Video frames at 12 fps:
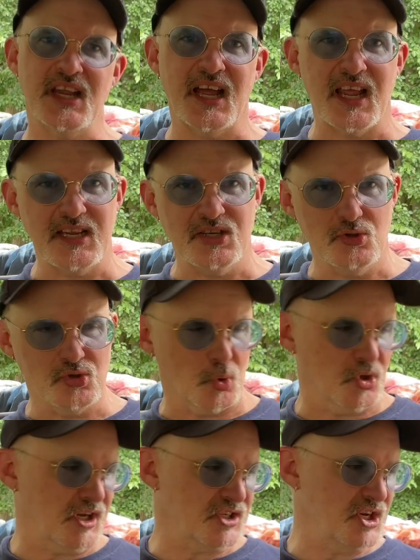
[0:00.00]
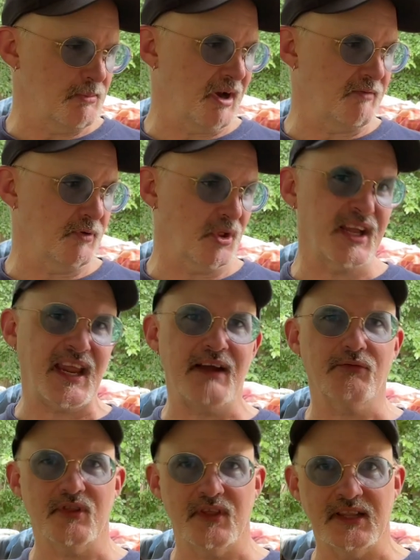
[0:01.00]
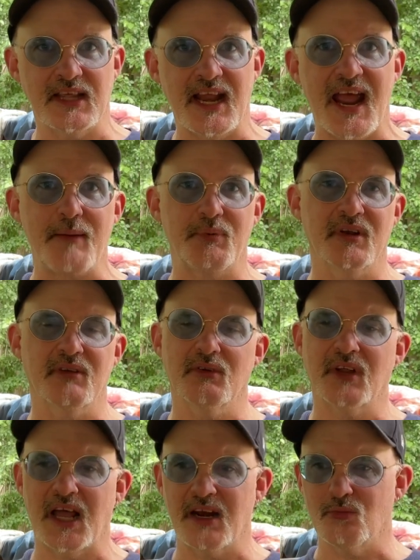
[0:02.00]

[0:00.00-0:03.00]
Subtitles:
I hate to use the word destiny, but I feel like everything that happened kind of